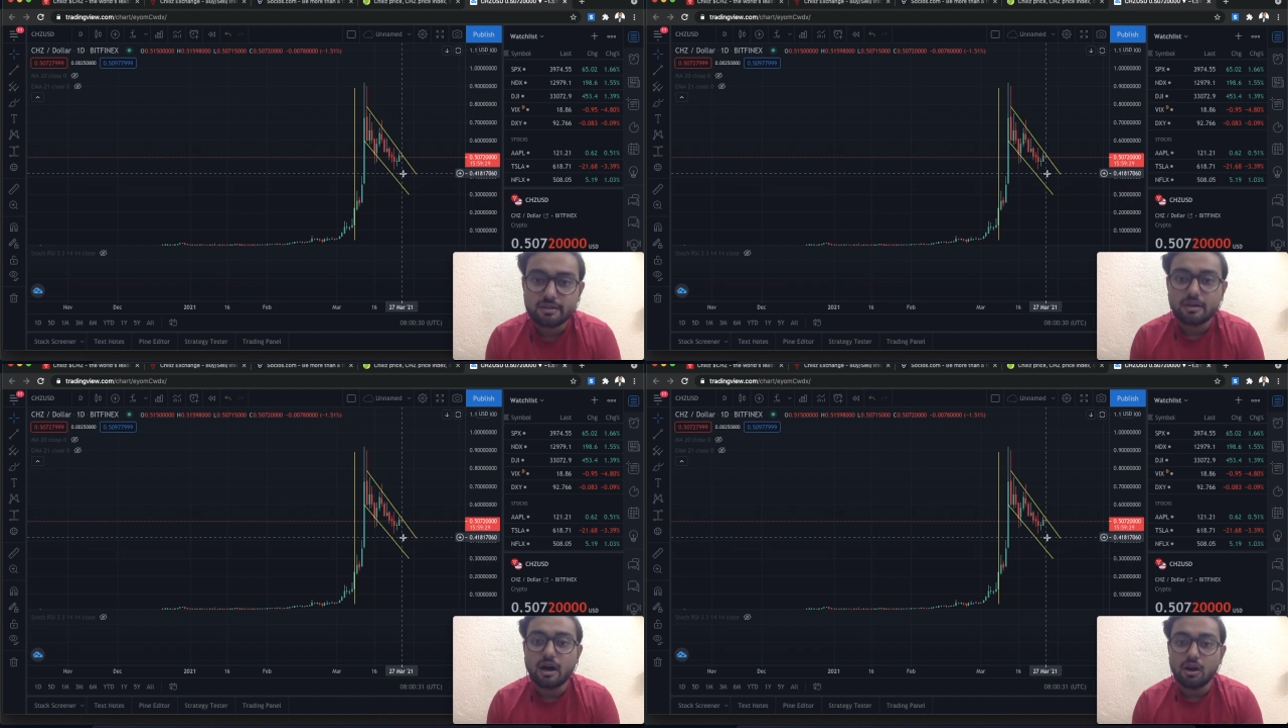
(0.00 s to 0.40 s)

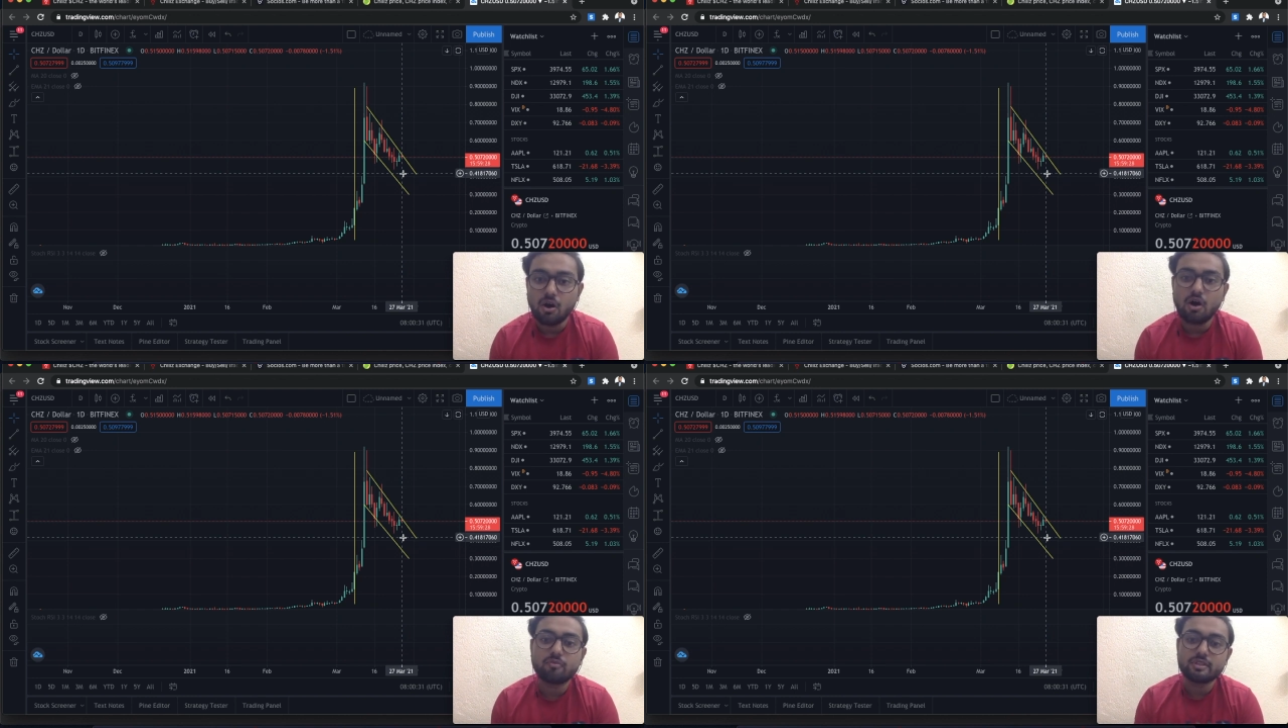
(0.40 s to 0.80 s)

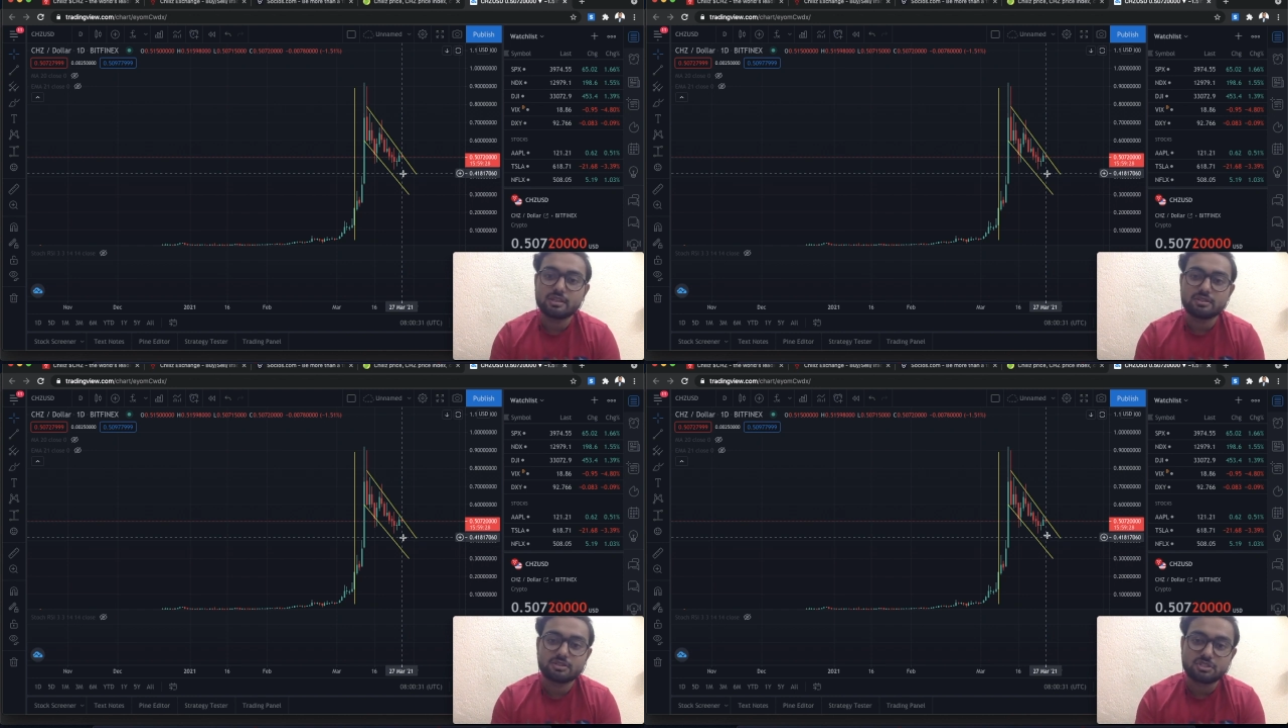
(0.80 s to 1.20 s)
along with
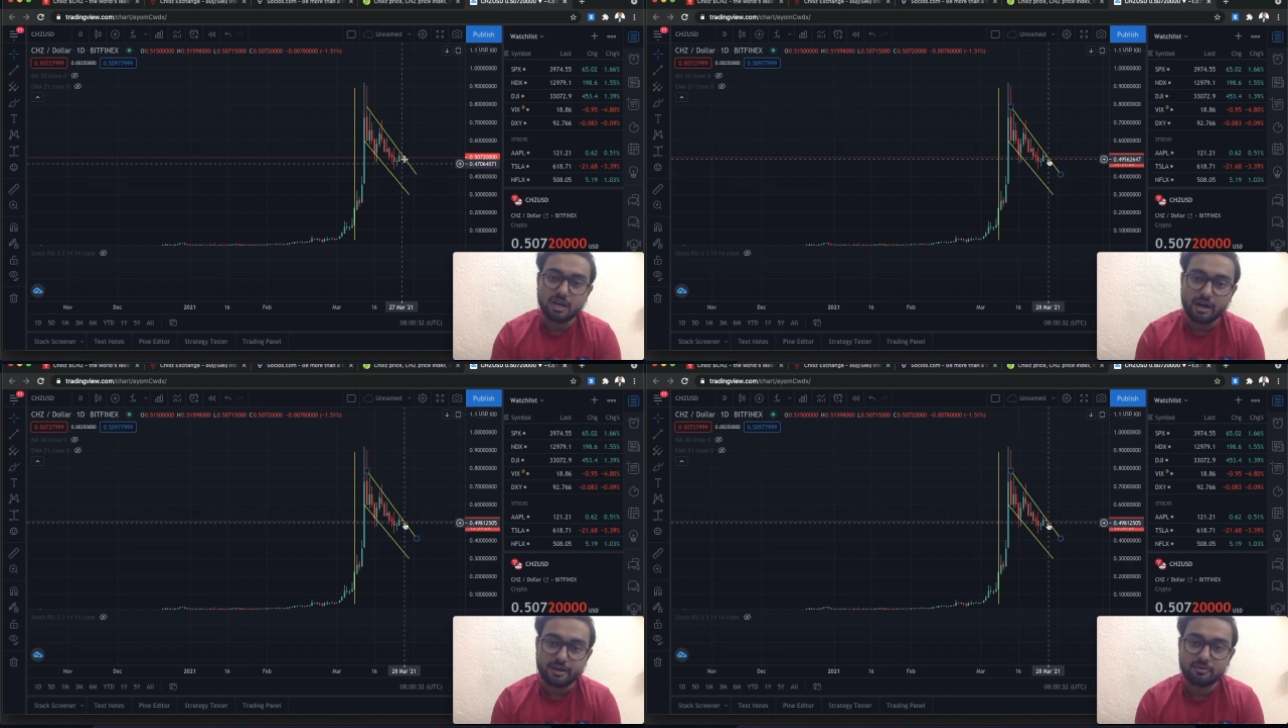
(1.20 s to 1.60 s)
this
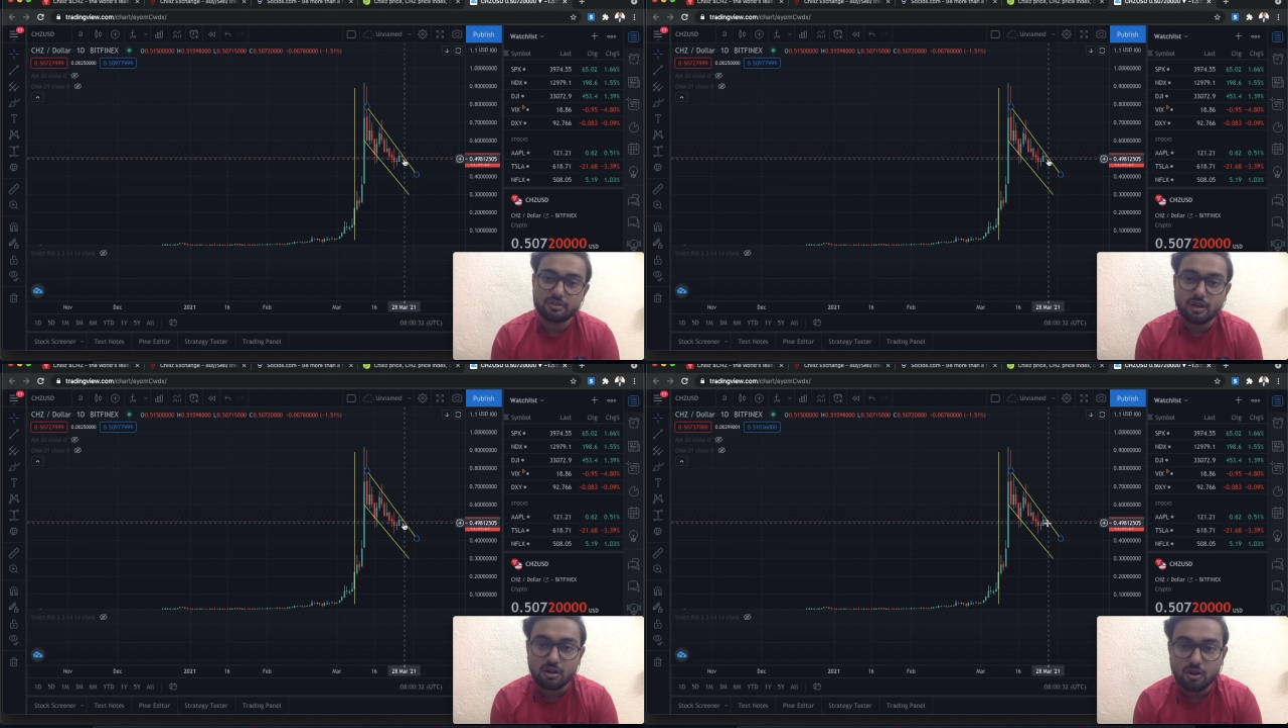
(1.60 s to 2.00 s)
chart,
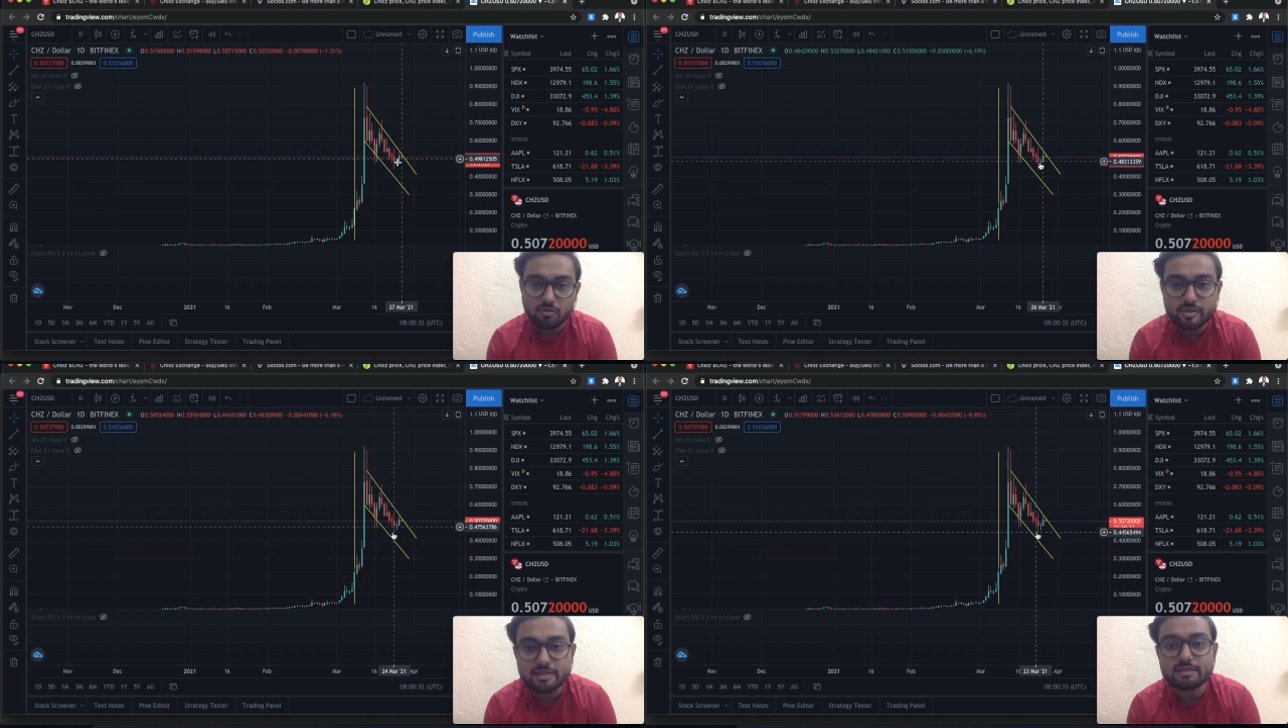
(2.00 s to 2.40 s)

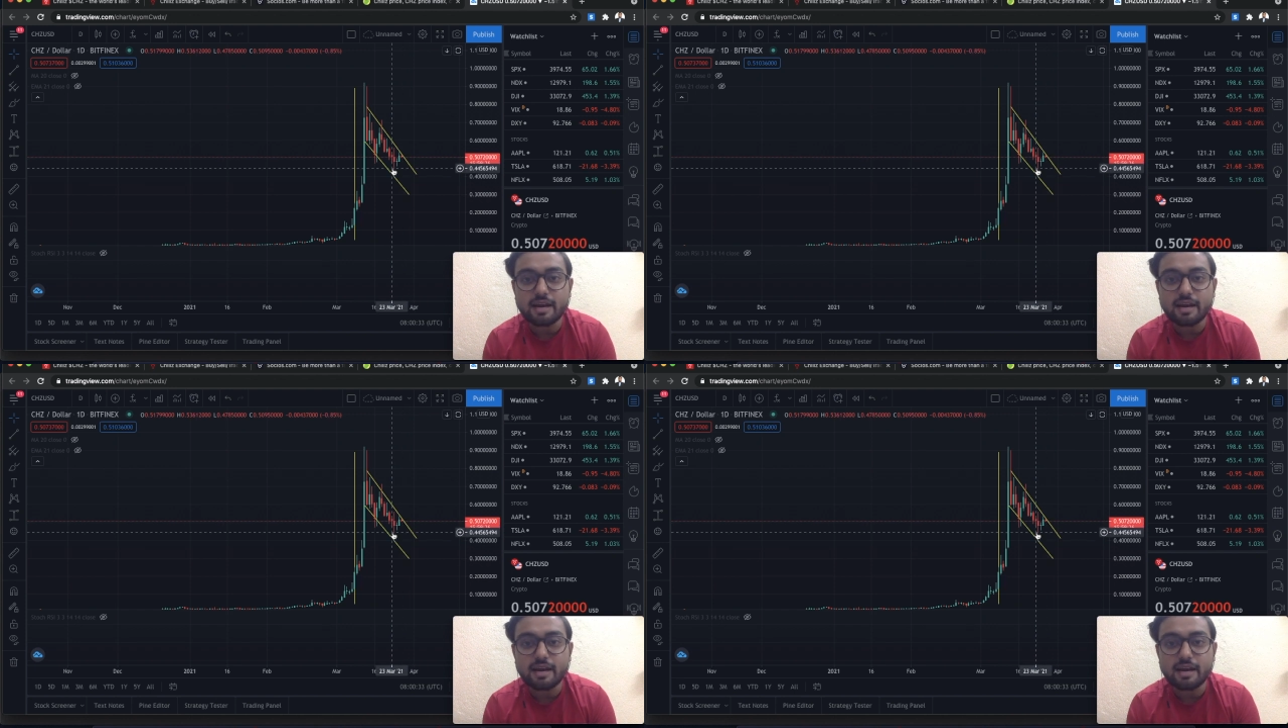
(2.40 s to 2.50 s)
along with the